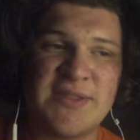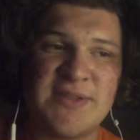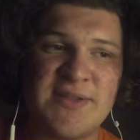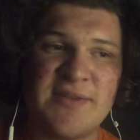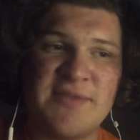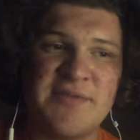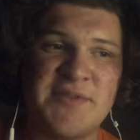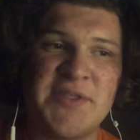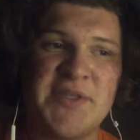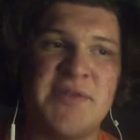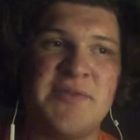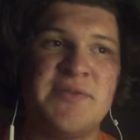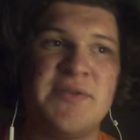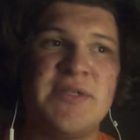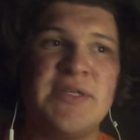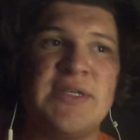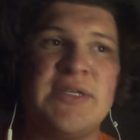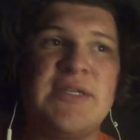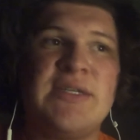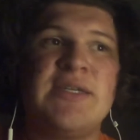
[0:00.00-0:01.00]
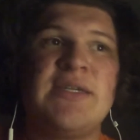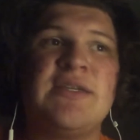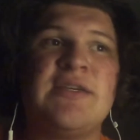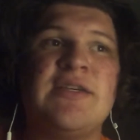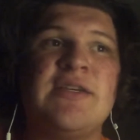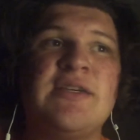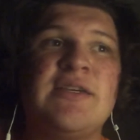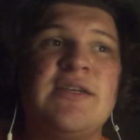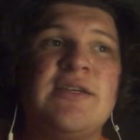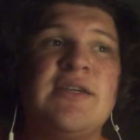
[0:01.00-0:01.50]
stuff. So
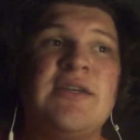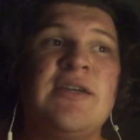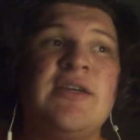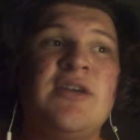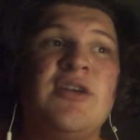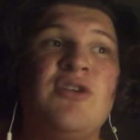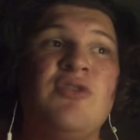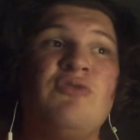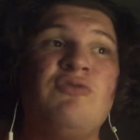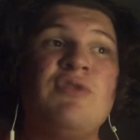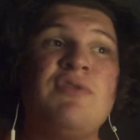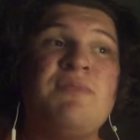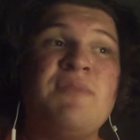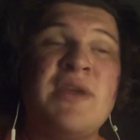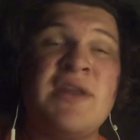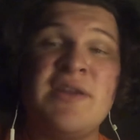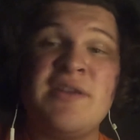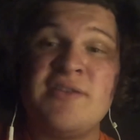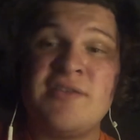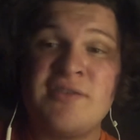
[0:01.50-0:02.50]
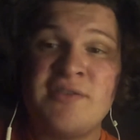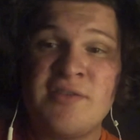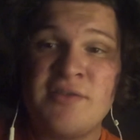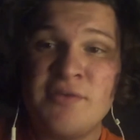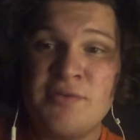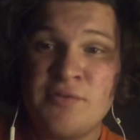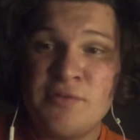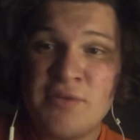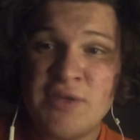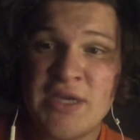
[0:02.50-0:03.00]
we managed
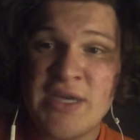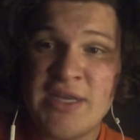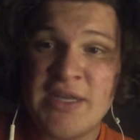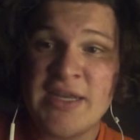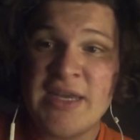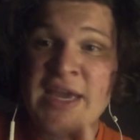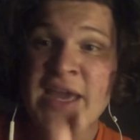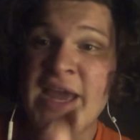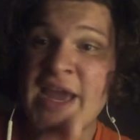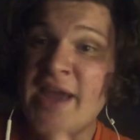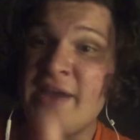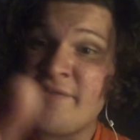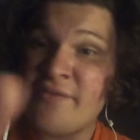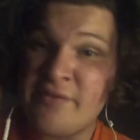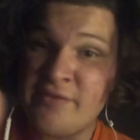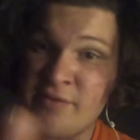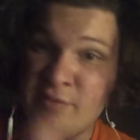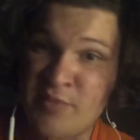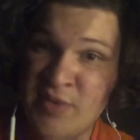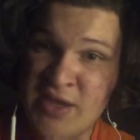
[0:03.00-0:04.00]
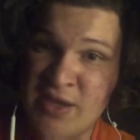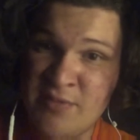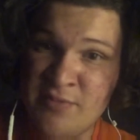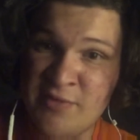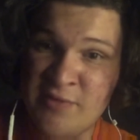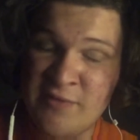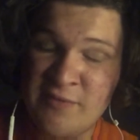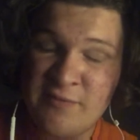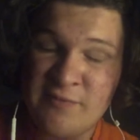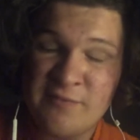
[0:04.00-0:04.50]
to get half of the
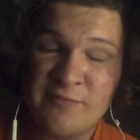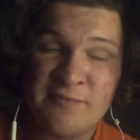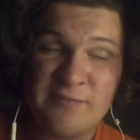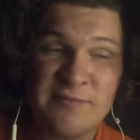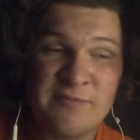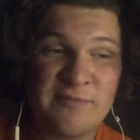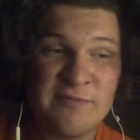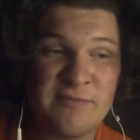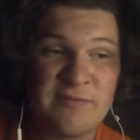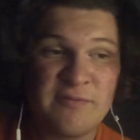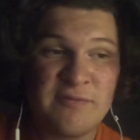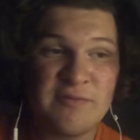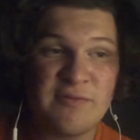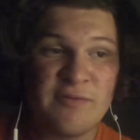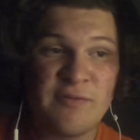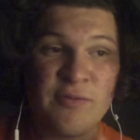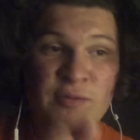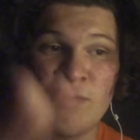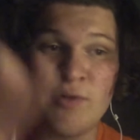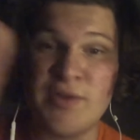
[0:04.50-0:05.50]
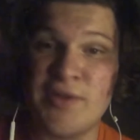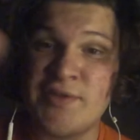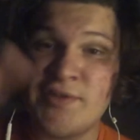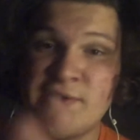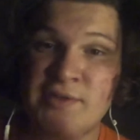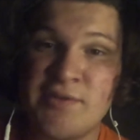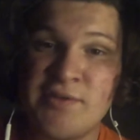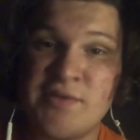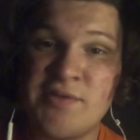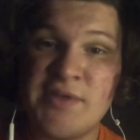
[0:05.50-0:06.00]
payment for the
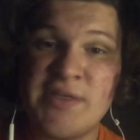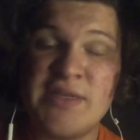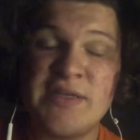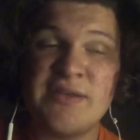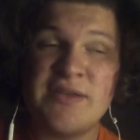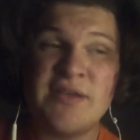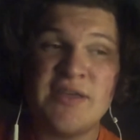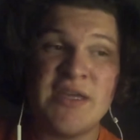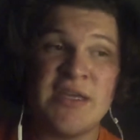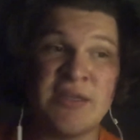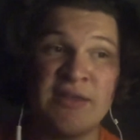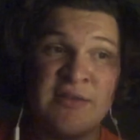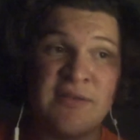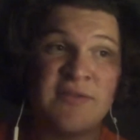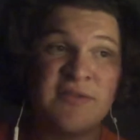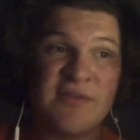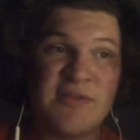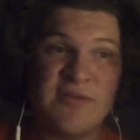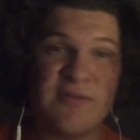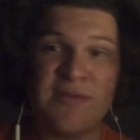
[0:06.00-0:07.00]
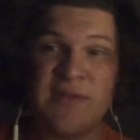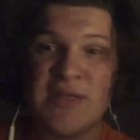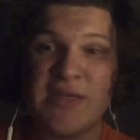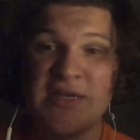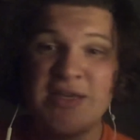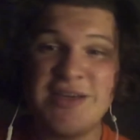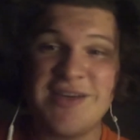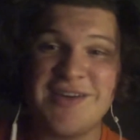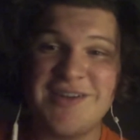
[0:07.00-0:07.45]
surgery into the